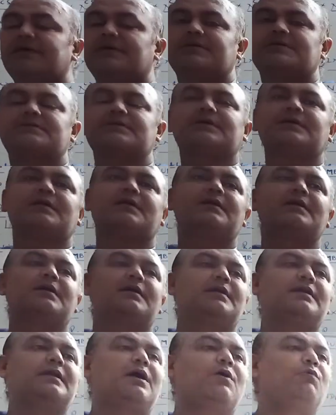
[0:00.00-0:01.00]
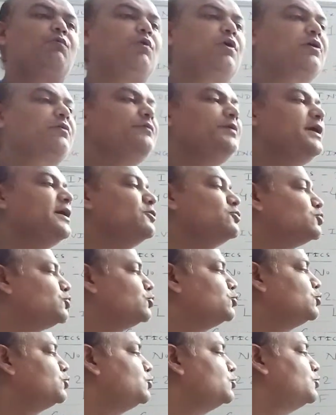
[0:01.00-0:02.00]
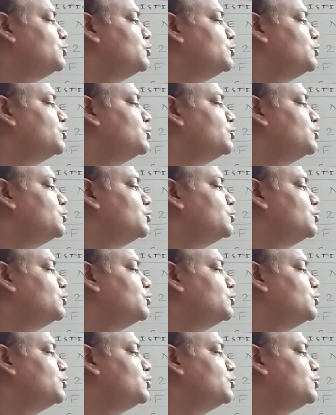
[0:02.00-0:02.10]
Sir, now what we have to do?